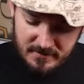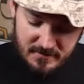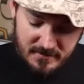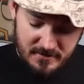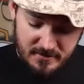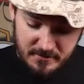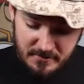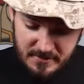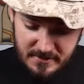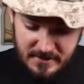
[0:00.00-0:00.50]

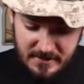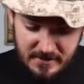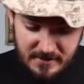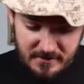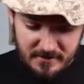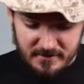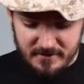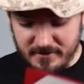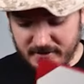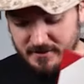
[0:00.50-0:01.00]

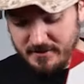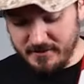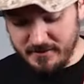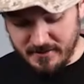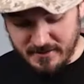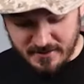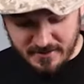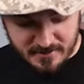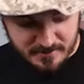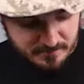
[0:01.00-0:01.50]
Okay, good
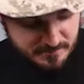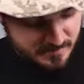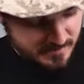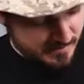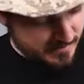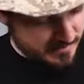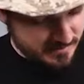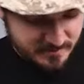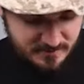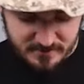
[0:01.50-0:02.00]
times.
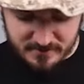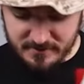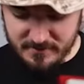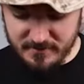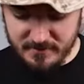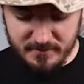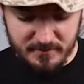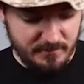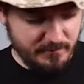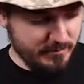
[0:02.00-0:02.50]

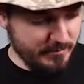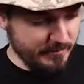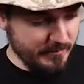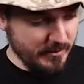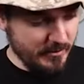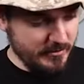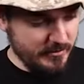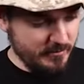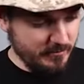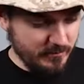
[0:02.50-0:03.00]

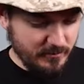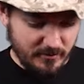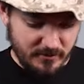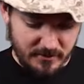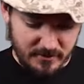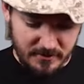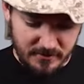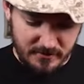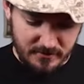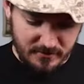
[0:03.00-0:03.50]
Promotion
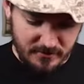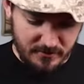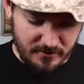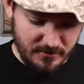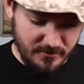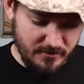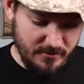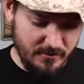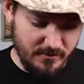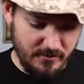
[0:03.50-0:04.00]
warrants
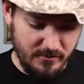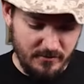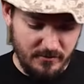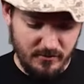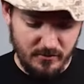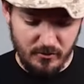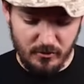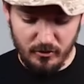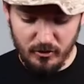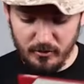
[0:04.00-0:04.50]
to
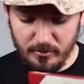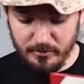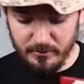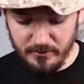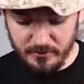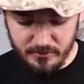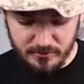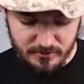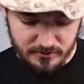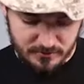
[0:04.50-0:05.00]

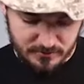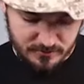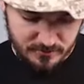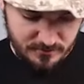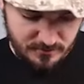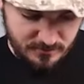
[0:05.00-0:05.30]
corporal,